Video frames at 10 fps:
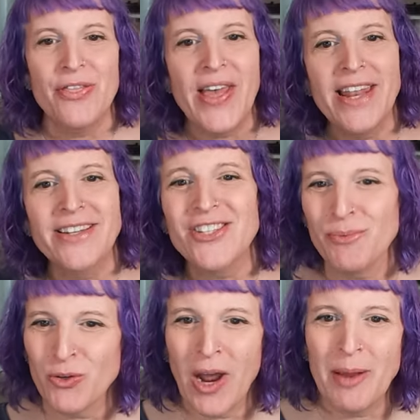Then
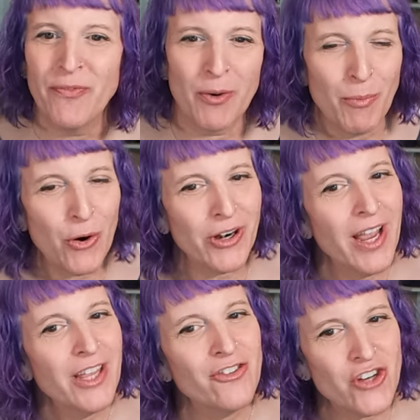subscribe for
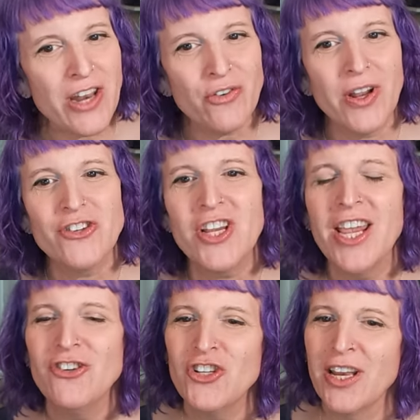more gender
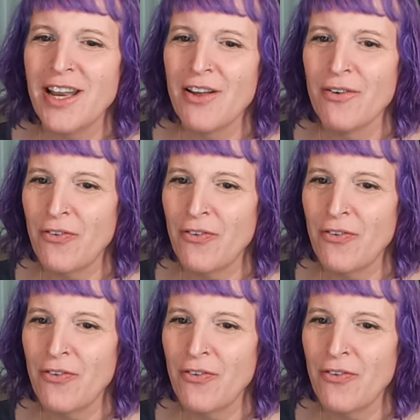education